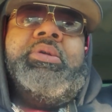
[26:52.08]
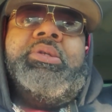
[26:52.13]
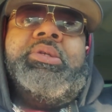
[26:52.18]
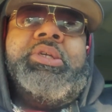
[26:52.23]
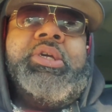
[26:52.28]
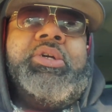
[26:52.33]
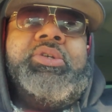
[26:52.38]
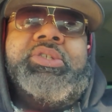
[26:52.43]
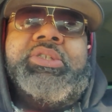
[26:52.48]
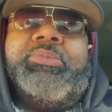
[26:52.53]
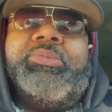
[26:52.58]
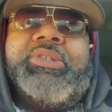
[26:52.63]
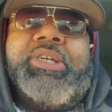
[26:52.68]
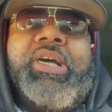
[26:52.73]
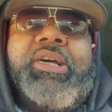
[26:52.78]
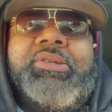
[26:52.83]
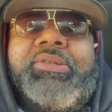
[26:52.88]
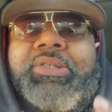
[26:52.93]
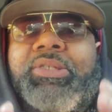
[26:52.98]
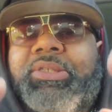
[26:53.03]
Yo,
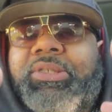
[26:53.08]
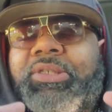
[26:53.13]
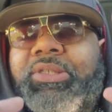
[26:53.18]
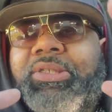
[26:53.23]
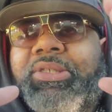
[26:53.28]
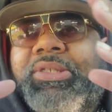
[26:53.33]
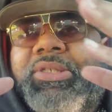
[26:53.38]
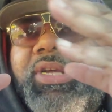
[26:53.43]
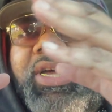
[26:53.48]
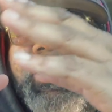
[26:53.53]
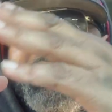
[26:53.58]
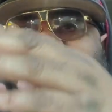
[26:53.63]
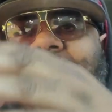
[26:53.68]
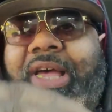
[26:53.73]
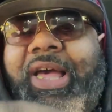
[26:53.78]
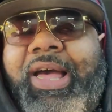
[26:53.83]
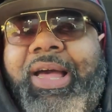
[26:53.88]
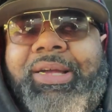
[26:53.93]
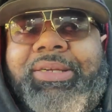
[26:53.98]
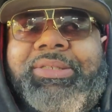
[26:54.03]
sometimes it's times
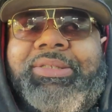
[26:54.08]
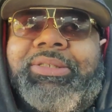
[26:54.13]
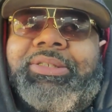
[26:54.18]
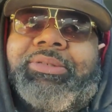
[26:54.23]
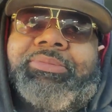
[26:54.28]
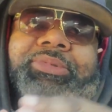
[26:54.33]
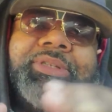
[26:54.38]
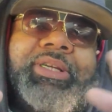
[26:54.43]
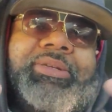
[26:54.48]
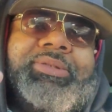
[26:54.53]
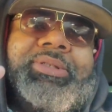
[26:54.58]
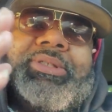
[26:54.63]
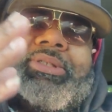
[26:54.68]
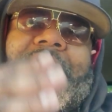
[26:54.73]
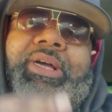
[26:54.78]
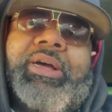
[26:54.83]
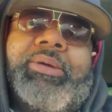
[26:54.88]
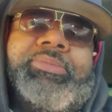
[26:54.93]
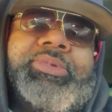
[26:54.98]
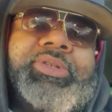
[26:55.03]
to ask and sometimes it's
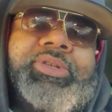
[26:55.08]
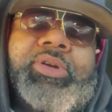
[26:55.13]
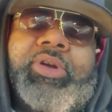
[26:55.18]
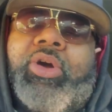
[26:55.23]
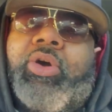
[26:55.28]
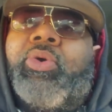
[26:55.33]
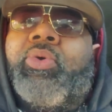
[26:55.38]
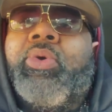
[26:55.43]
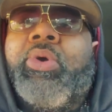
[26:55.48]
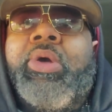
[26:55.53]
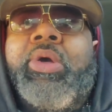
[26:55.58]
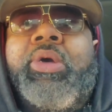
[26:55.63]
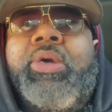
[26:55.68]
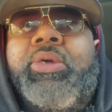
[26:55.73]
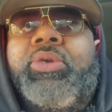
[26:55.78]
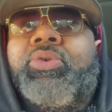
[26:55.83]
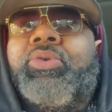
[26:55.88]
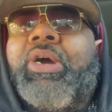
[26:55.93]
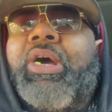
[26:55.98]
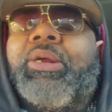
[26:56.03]
times to go.
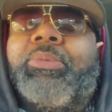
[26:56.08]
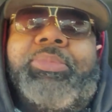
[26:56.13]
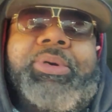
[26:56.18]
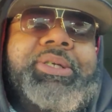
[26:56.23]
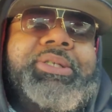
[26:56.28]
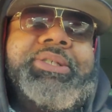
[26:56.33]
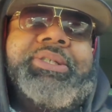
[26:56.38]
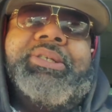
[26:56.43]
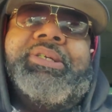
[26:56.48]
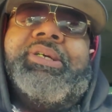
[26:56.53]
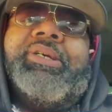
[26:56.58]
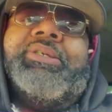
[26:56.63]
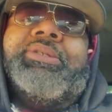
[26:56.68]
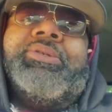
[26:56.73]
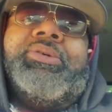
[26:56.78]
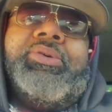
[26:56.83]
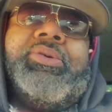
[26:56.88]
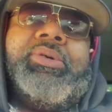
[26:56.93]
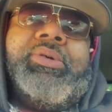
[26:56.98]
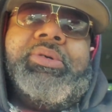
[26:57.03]
You got to bust your gun,
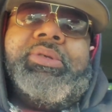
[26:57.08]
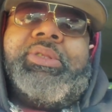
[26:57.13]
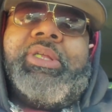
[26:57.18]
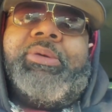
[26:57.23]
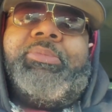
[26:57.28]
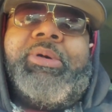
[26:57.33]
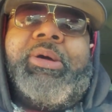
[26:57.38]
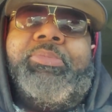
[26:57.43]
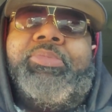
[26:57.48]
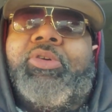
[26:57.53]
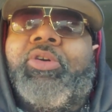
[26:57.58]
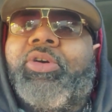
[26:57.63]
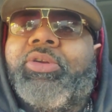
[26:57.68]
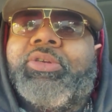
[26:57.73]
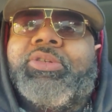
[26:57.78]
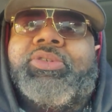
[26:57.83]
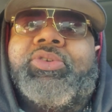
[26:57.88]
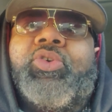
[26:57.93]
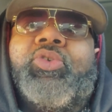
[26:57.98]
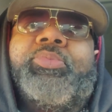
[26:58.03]
dog. Like my
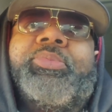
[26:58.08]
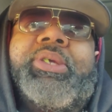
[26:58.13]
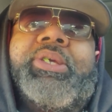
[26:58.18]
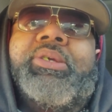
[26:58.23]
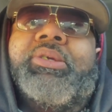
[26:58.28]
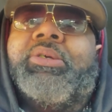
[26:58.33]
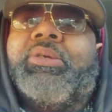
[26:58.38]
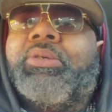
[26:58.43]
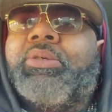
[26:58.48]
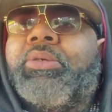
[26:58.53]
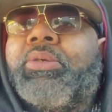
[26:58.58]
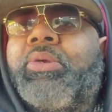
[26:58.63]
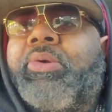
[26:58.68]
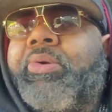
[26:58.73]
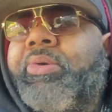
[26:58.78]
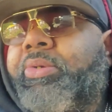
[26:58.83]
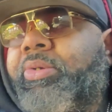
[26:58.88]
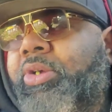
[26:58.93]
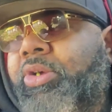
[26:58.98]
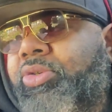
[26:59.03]
partner told me,
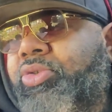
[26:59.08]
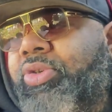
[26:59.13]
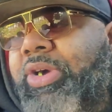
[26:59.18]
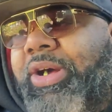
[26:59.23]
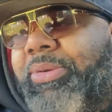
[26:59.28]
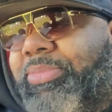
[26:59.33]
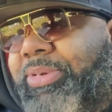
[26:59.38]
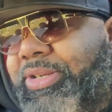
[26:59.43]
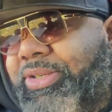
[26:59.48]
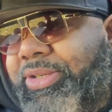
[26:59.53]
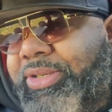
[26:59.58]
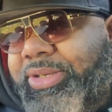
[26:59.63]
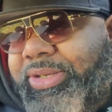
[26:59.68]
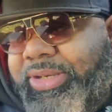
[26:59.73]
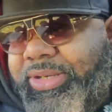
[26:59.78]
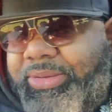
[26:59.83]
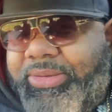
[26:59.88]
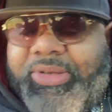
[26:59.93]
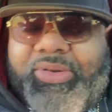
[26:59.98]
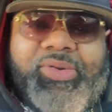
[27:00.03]
yo, you got to bust your
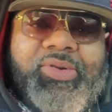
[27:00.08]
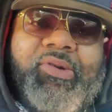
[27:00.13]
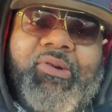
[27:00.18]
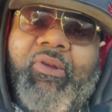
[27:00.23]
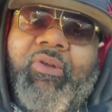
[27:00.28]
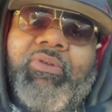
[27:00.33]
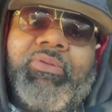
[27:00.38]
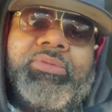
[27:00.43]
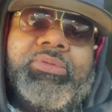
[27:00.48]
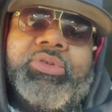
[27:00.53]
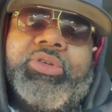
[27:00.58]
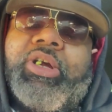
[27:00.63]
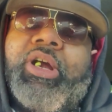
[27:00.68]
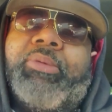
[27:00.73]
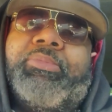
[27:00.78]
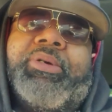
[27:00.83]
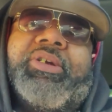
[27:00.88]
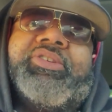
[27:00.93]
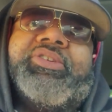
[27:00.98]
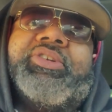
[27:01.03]
gun, yo. You
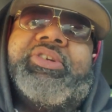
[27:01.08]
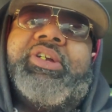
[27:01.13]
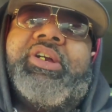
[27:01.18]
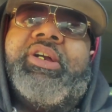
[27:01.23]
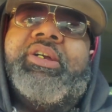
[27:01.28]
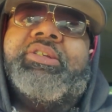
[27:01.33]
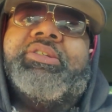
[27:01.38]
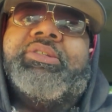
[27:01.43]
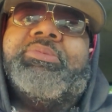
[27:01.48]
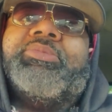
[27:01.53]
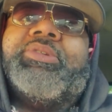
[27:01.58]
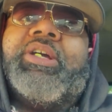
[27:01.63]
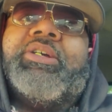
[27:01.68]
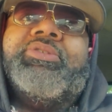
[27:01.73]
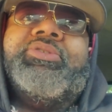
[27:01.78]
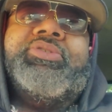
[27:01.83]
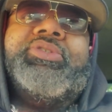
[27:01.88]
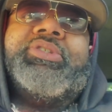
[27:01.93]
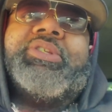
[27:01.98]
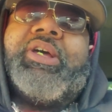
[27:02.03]
gotta bust your gun.
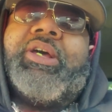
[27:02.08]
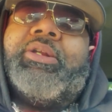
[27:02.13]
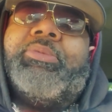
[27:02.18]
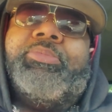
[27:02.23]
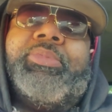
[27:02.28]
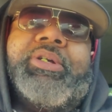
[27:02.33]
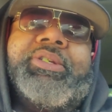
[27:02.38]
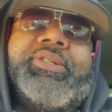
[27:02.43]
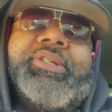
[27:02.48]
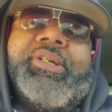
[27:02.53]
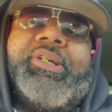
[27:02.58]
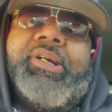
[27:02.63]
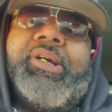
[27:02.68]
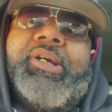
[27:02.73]
Sometimes you just gotta bust your